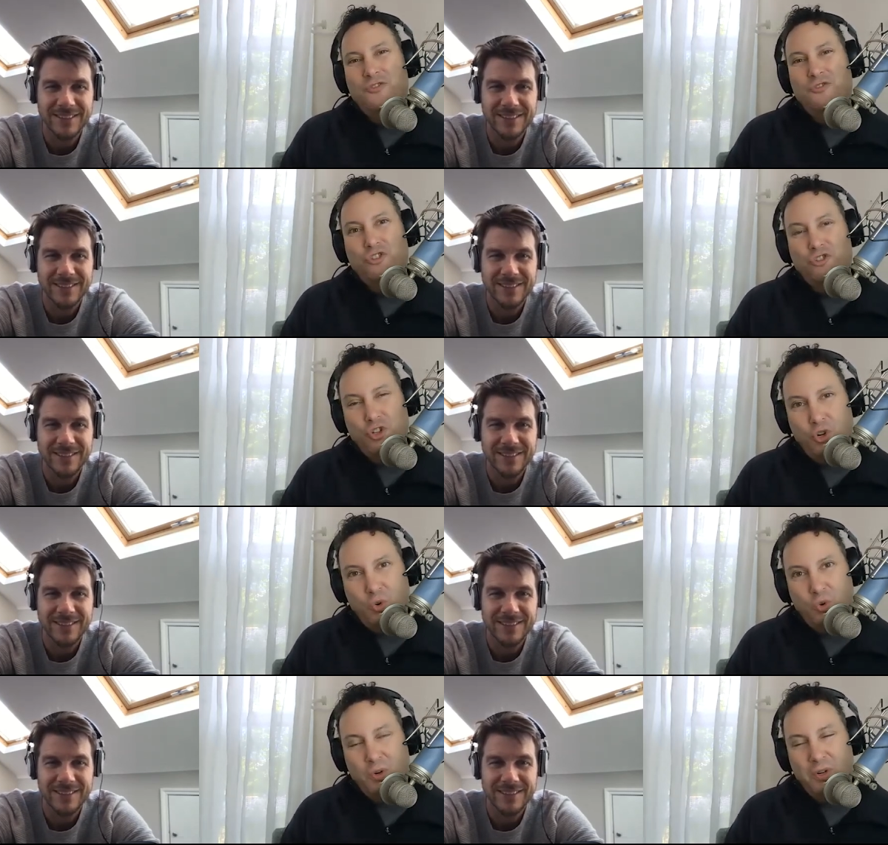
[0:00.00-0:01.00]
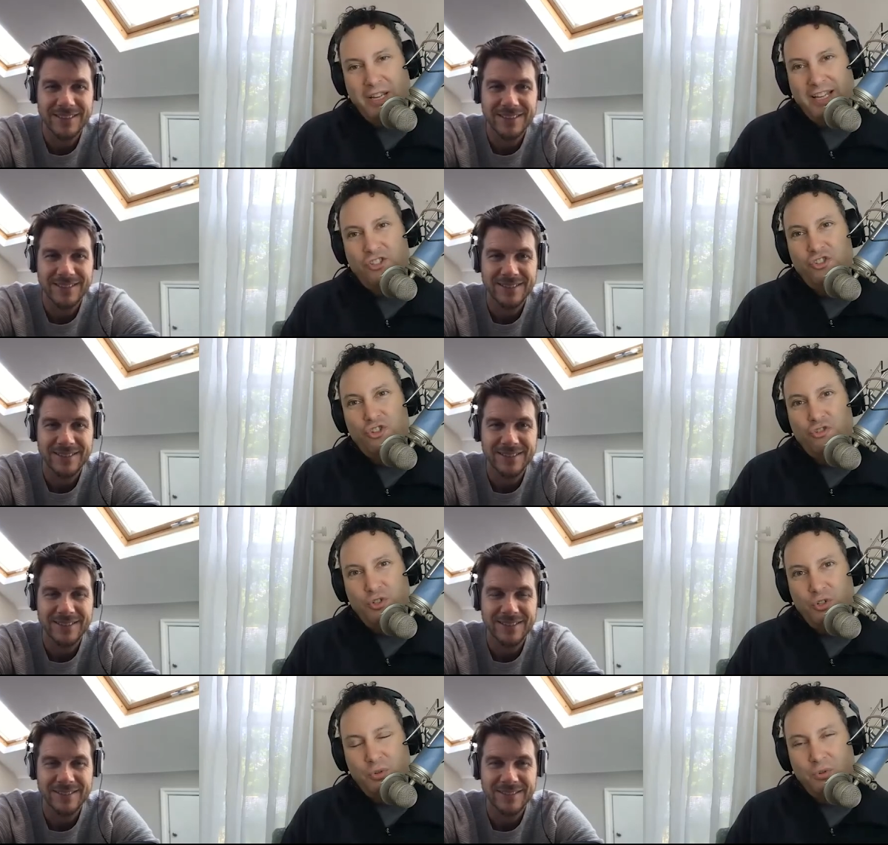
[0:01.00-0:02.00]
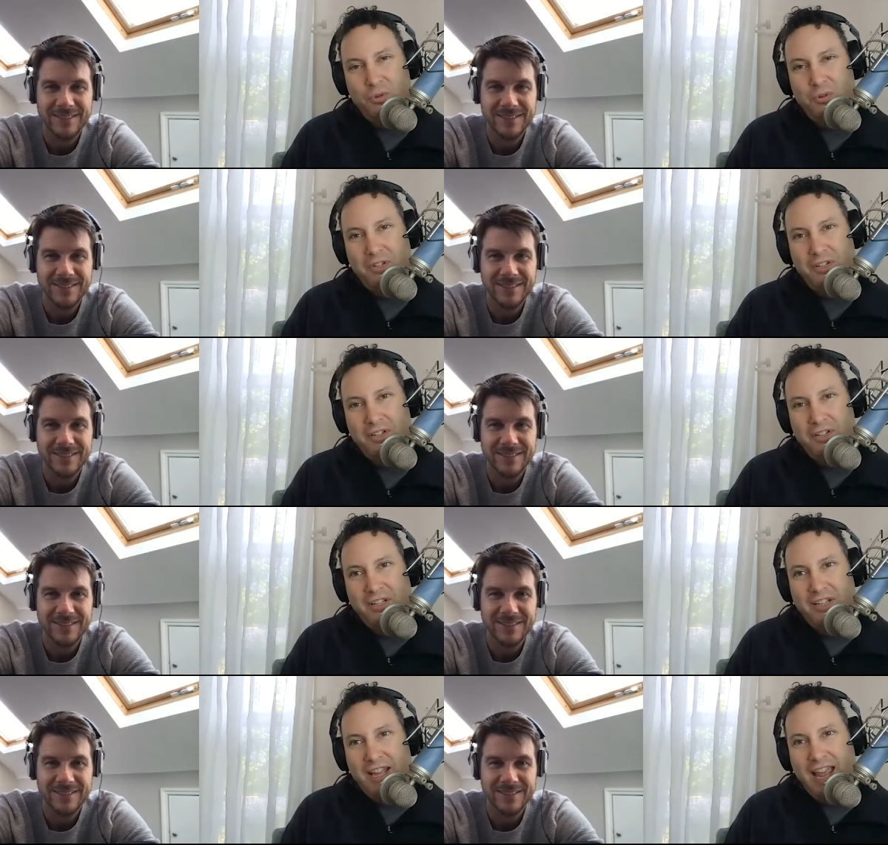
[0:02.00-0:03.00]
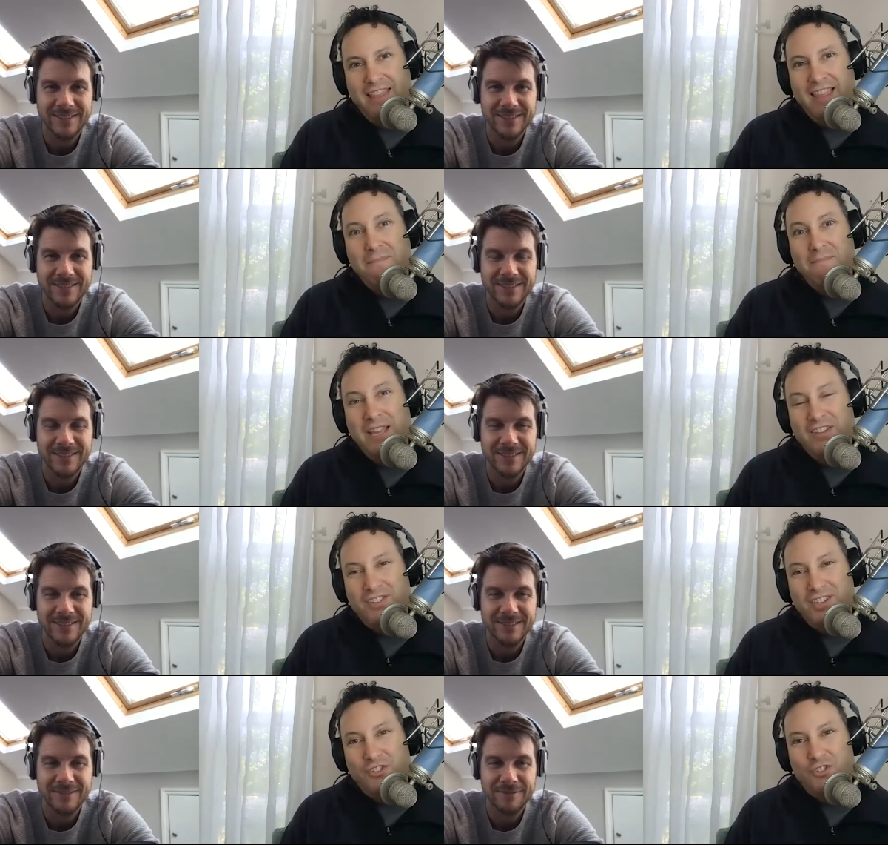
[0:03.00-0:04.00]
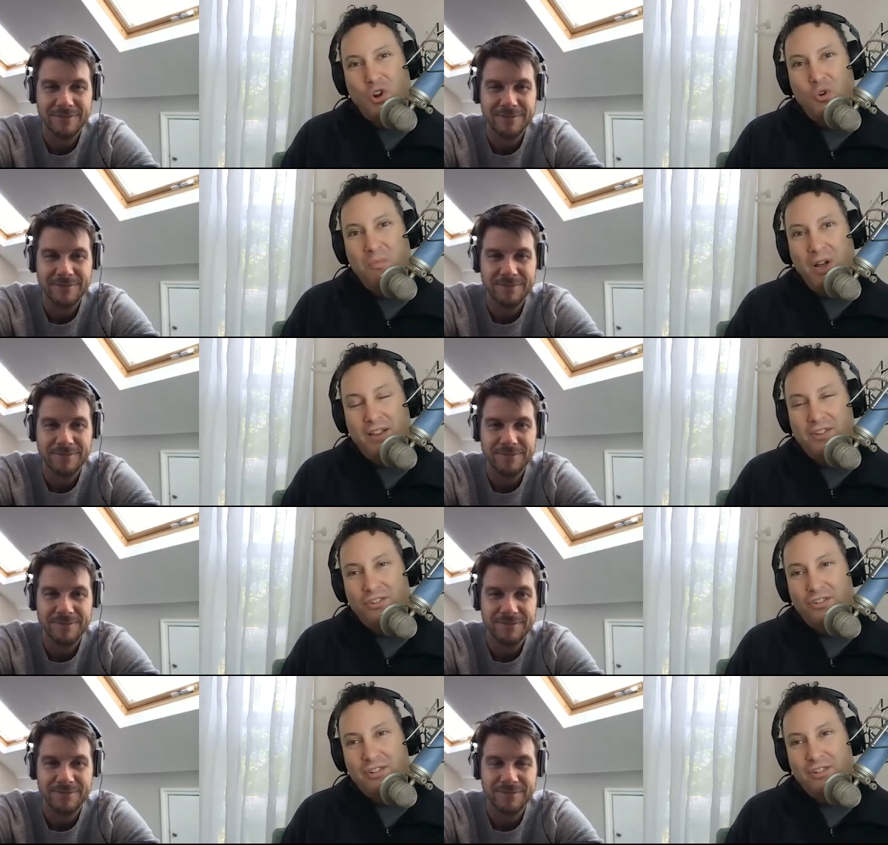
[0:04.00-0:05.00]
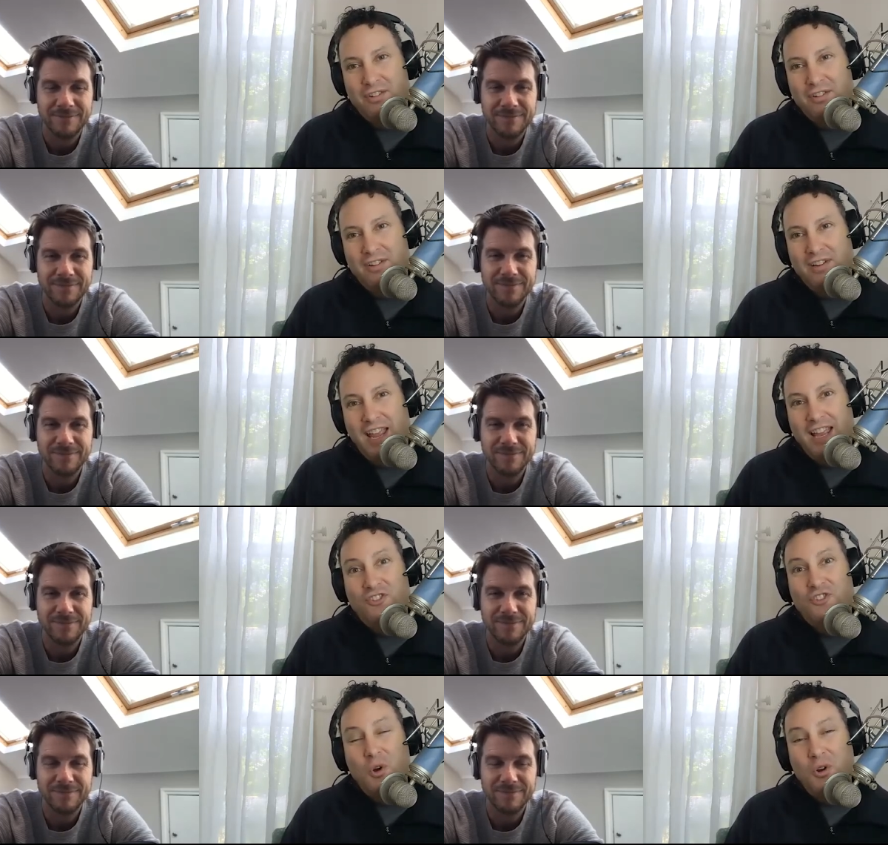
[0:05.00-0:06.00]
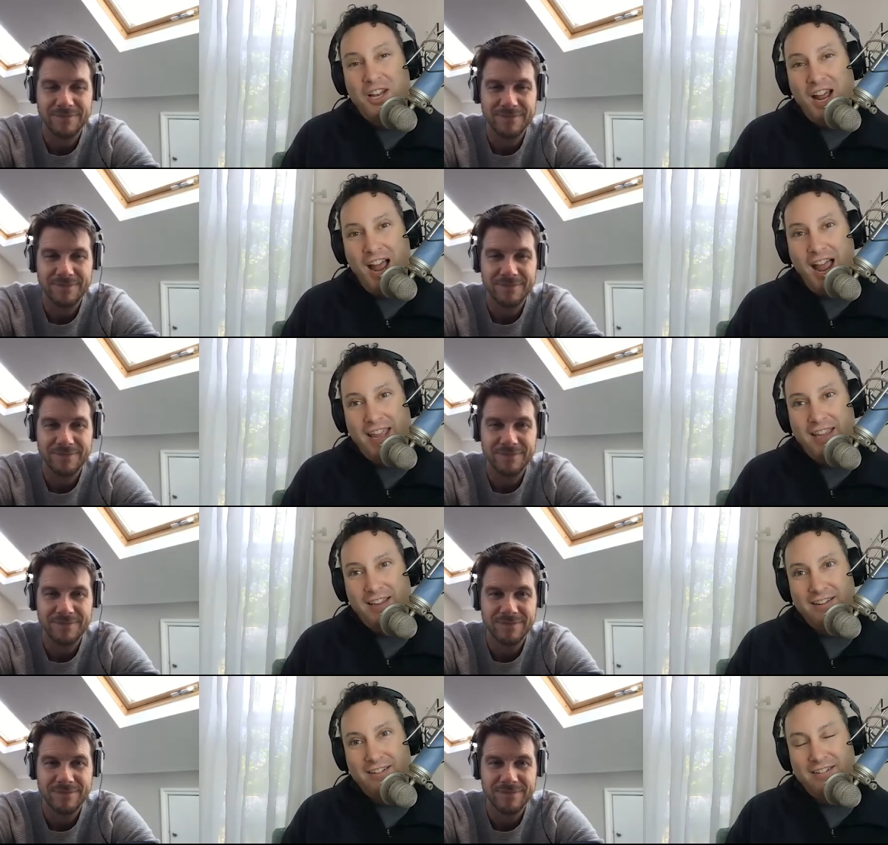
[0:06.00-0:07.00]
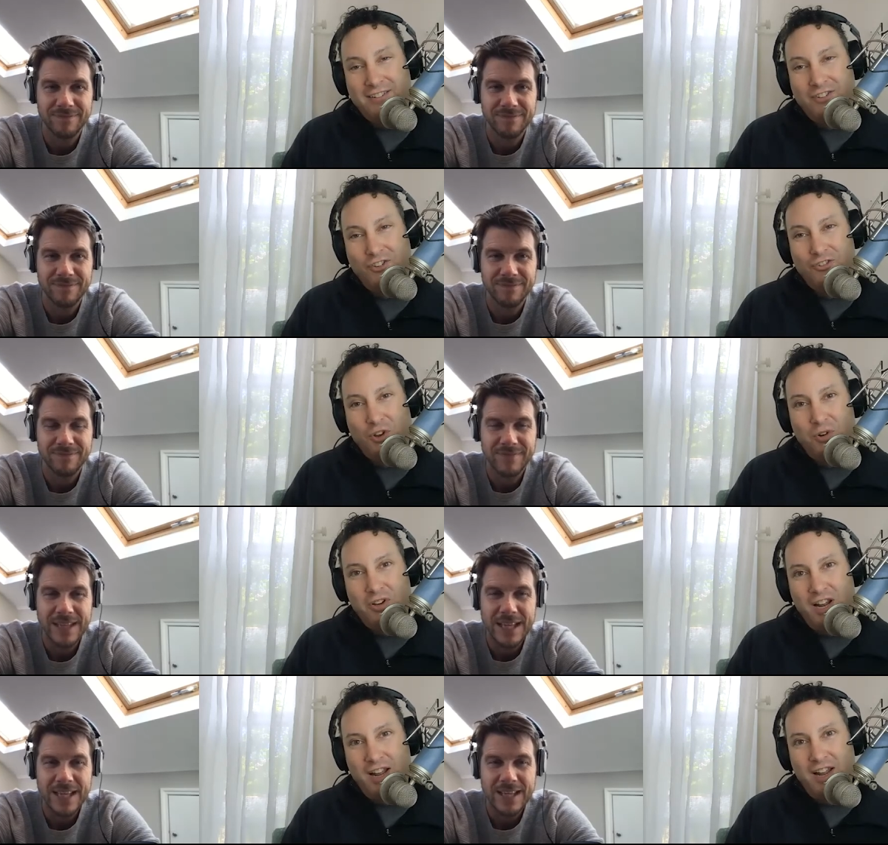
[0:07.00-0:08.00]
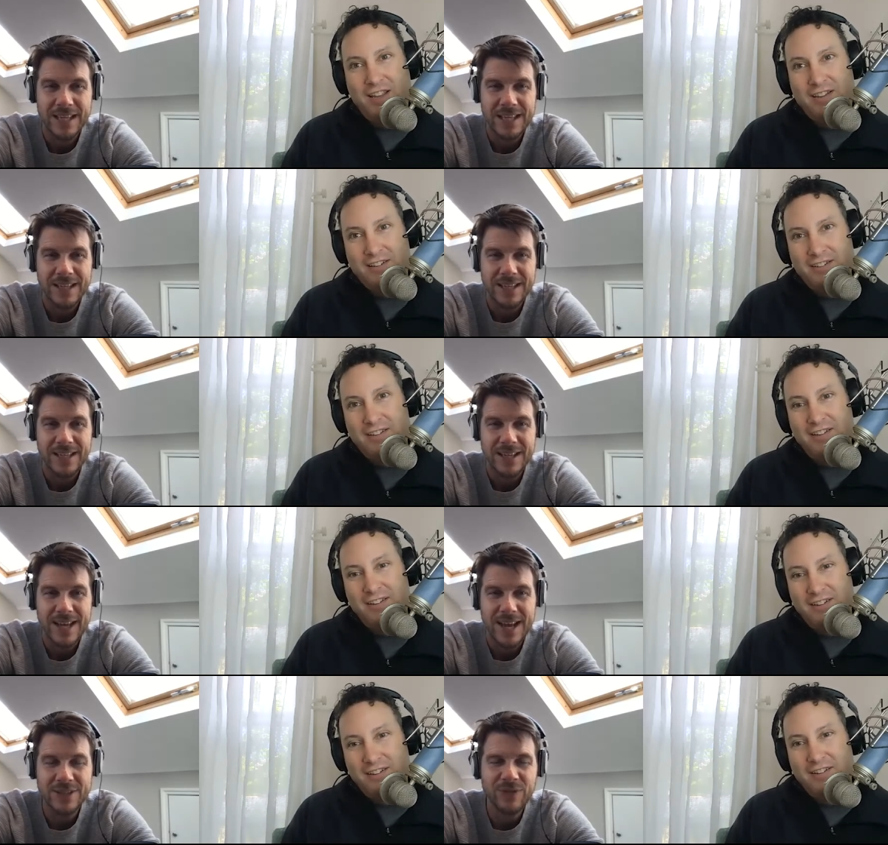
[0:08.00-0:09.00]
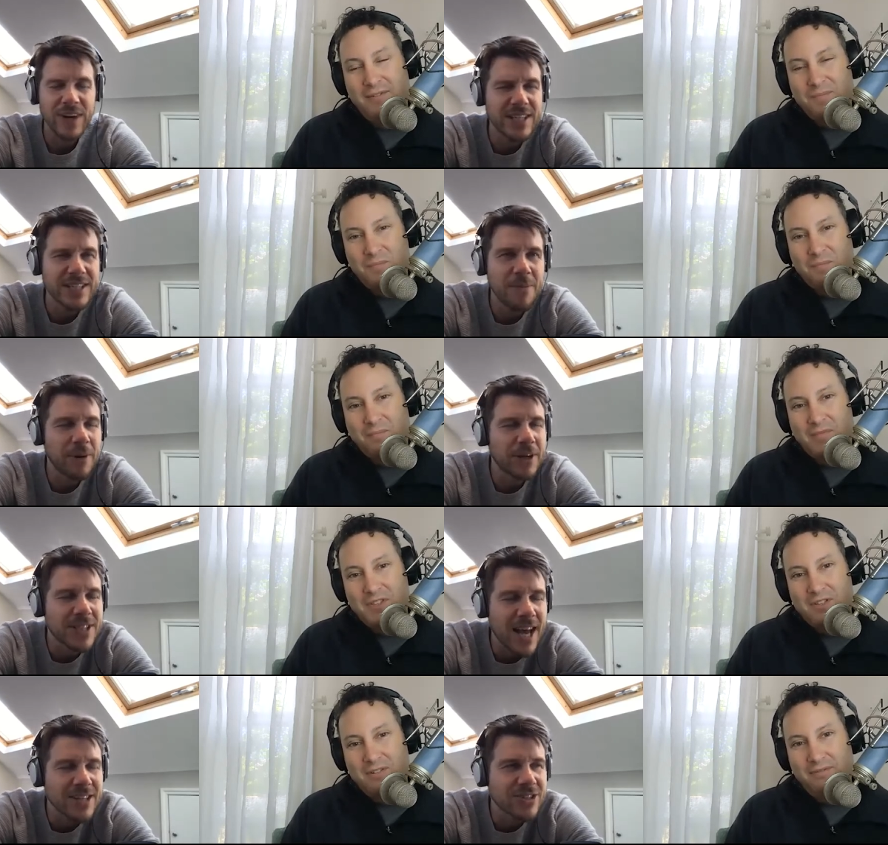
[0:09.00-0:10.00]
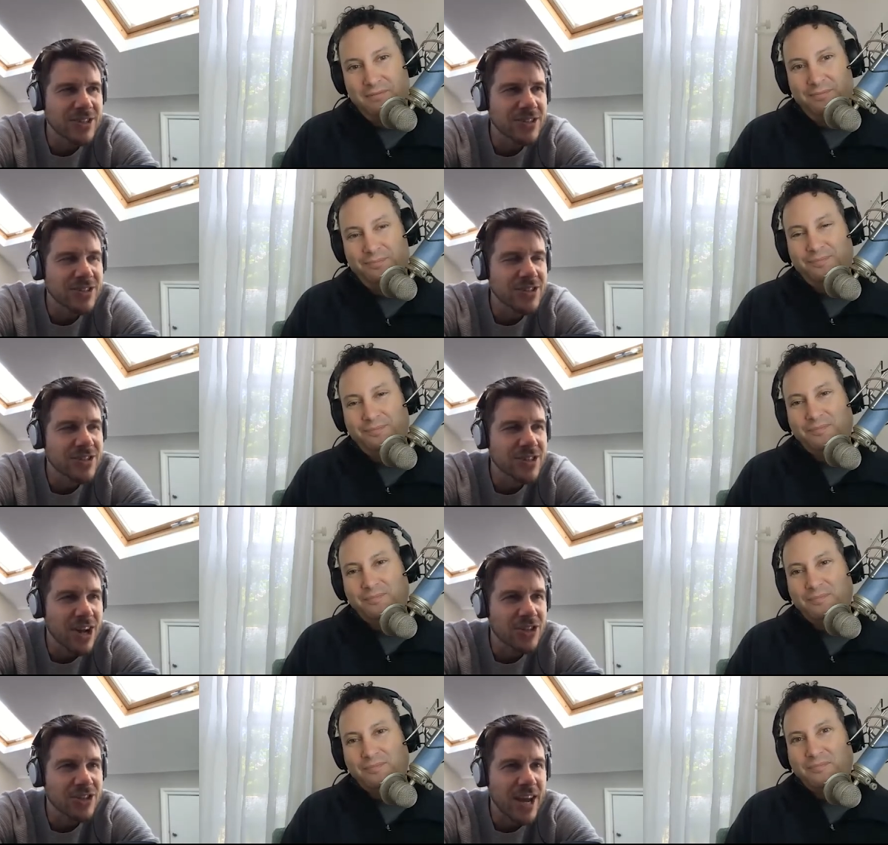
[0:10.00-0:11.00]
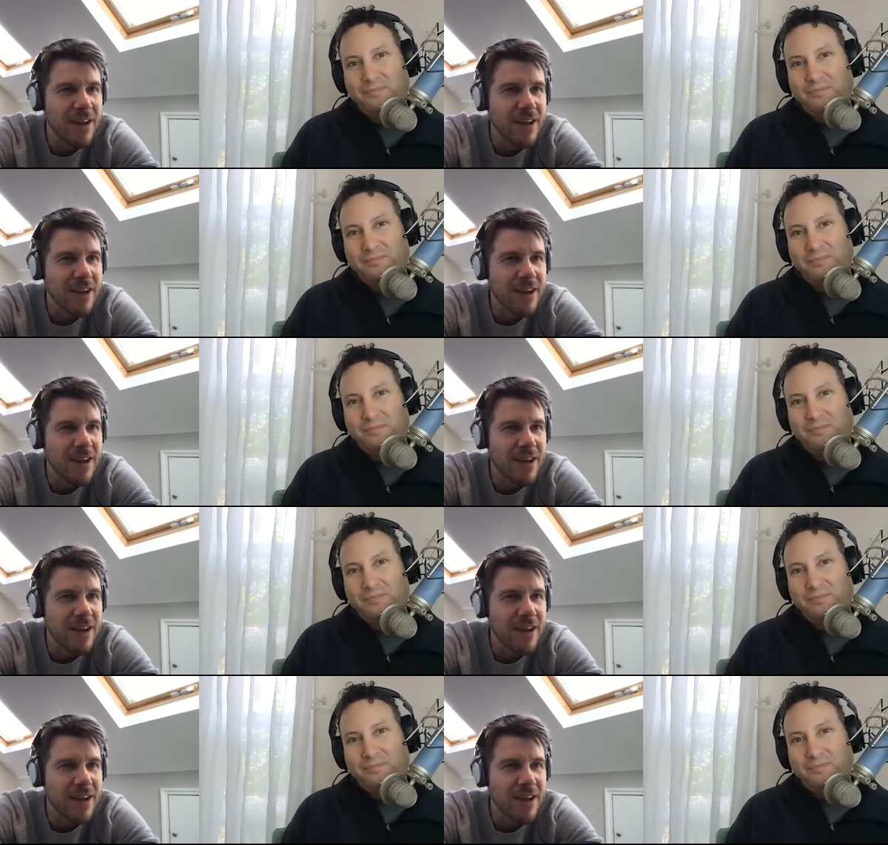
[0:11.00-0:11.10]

Speaker 1: true. It's true. And they missed it so much.
Speaker 2: Mm.
Speaker 1: And so did I. So did I.
Speaker 2: It's funny, isn't it? Because that is just such a